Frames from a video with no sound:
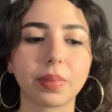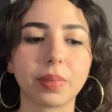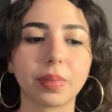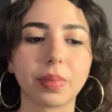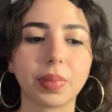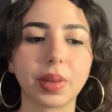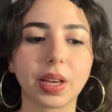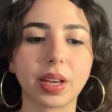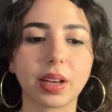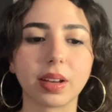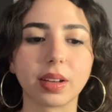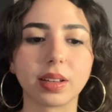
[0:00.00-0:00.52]

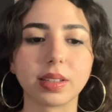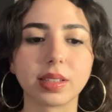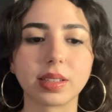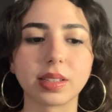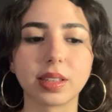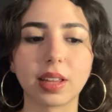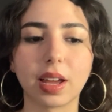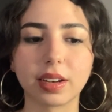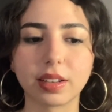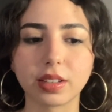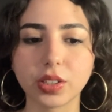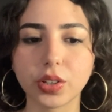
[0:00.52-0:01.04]
because
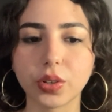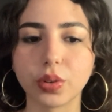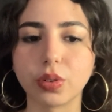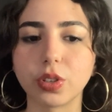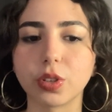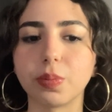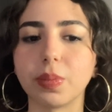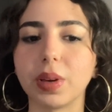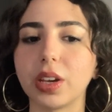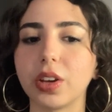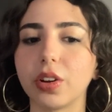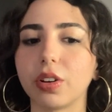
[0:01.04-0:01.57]
that is going to
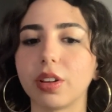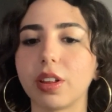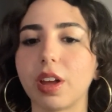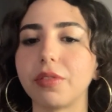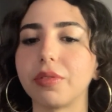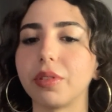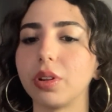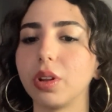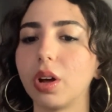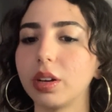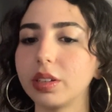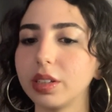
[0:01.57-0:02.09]
make your life
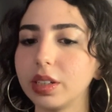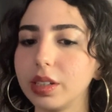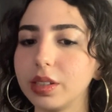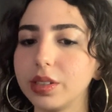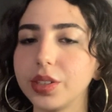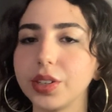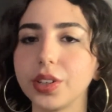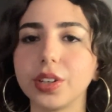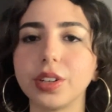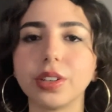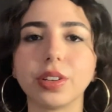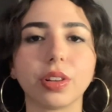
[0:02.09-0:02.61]
a lot
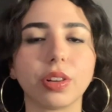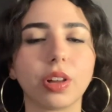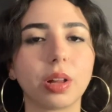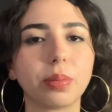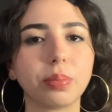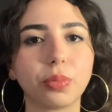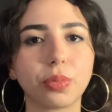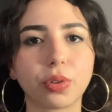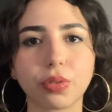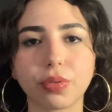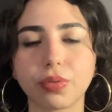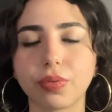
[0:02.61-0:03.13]
easier and a lot
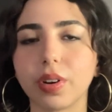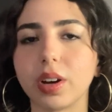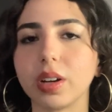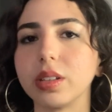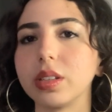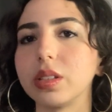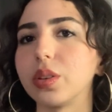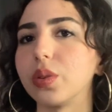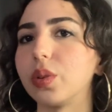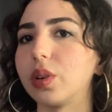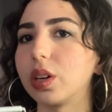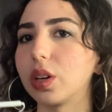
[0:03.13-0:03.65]
more fun,
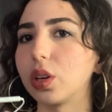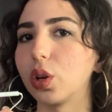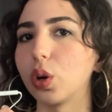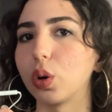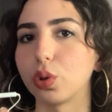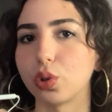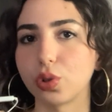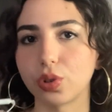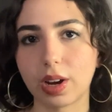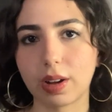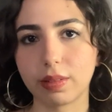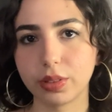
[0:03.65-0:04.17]
so you can go
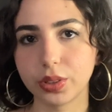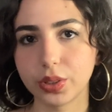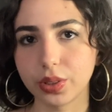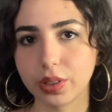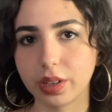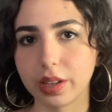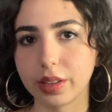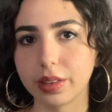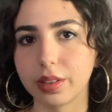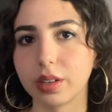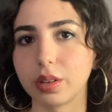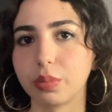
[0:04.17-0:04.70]
travel
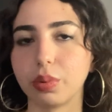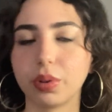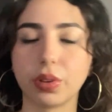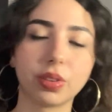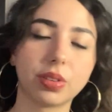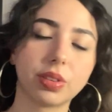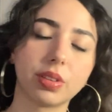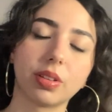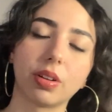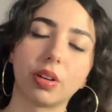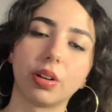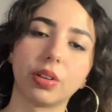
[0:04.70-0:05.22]
together
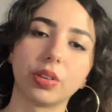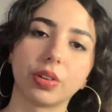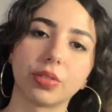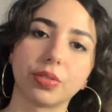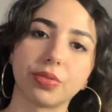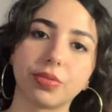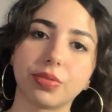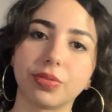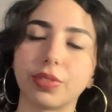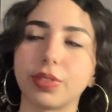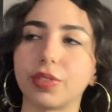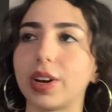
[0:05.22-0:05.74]
with all your
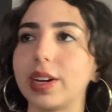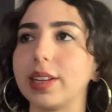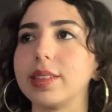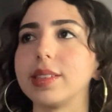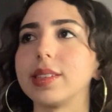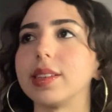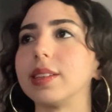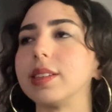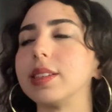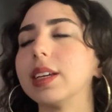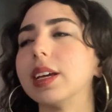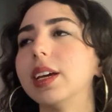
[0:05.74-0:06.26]
friends
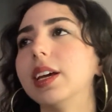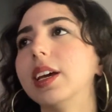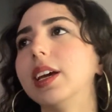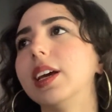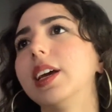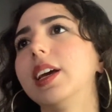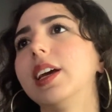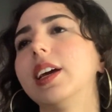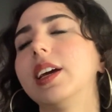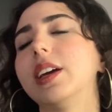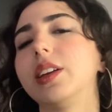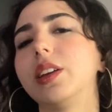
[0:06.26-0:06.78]
and
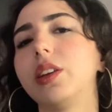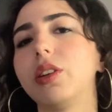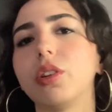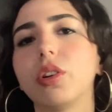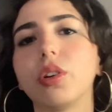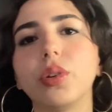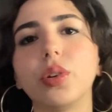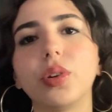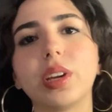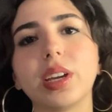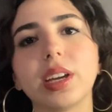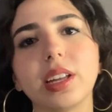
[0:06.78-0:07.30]

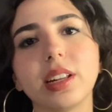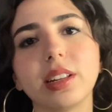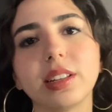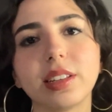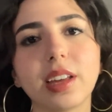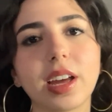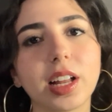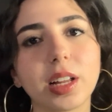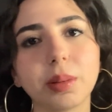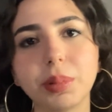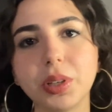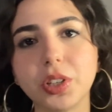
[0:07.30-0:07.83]
you can
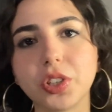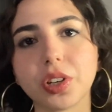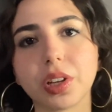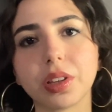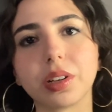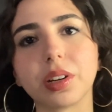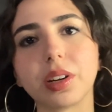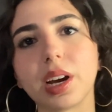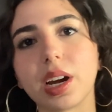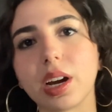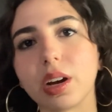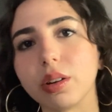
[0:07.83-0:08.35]
help each
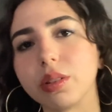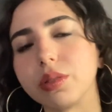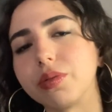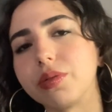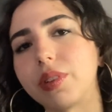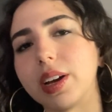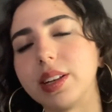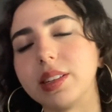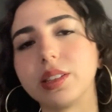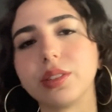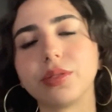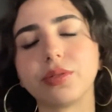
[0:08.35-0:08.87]
other out,
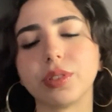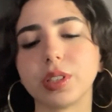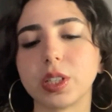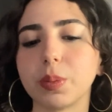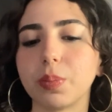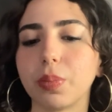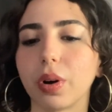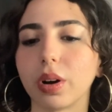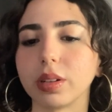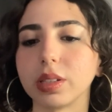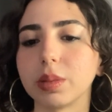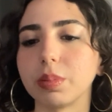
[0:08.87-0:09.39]
find different
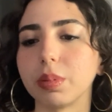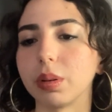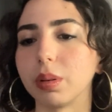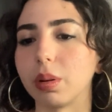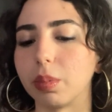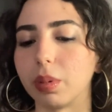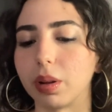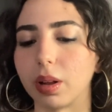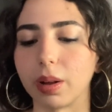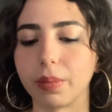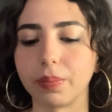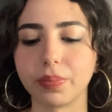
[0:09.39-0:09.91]
spots, blah blah
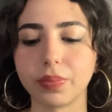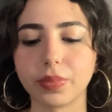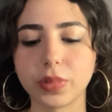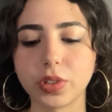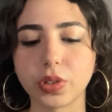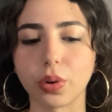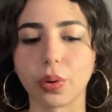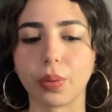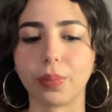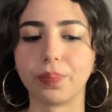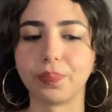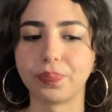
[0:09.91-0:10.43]
blah.
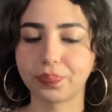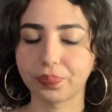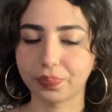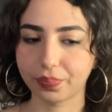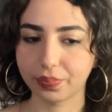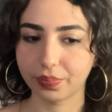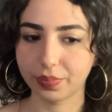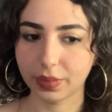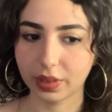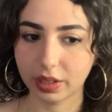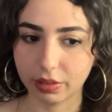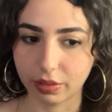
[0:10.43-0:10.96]
So
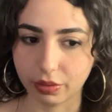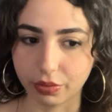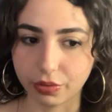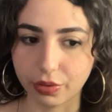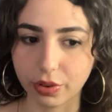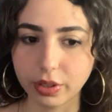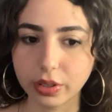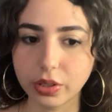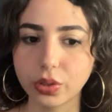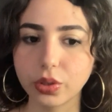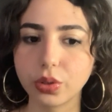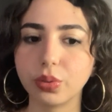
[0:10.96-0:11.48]
the
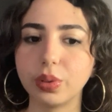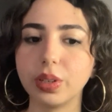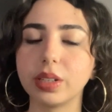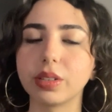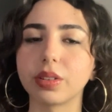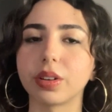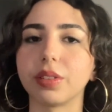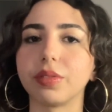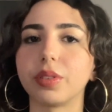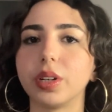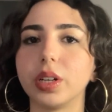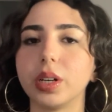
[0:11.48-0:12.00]
first 2 weeks
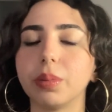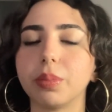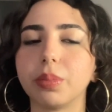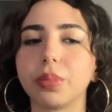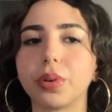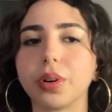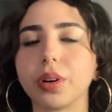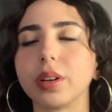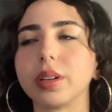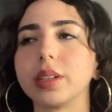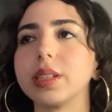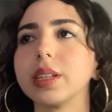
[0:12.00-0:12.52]
are very
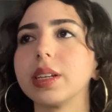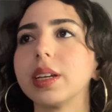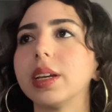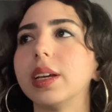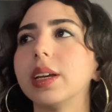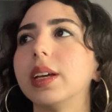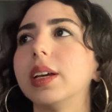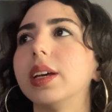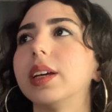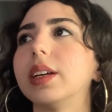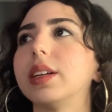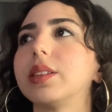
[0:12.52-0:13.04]
important,
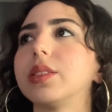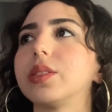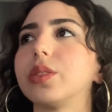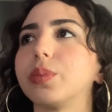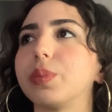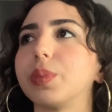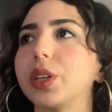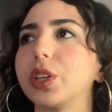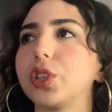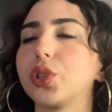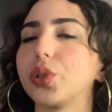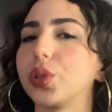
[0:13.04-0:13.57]
so
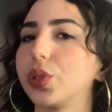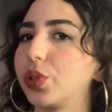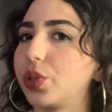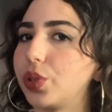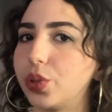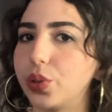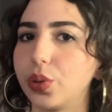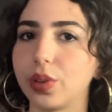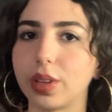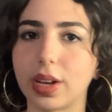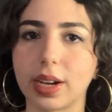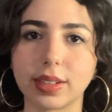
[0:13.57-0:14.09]
make sure to
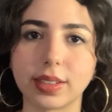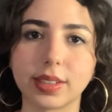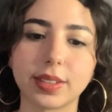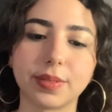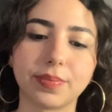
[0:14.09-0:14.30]
do that.